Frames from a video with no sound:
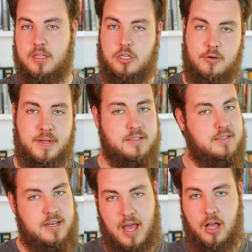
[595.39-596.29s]
the humans
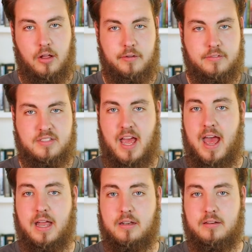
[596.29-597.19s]
and elves
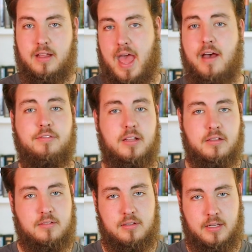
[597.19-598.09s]
and
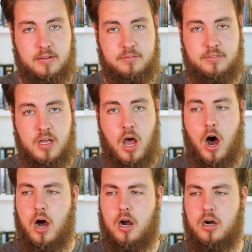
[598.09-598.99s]
halflings live,
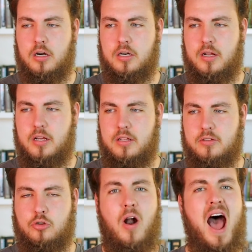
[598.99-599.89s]
are
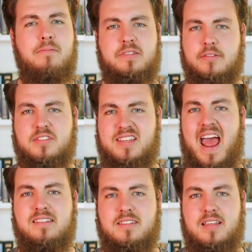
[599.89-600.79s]
tribes of
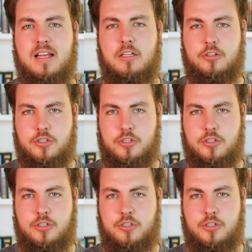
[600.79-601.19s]
sand sailor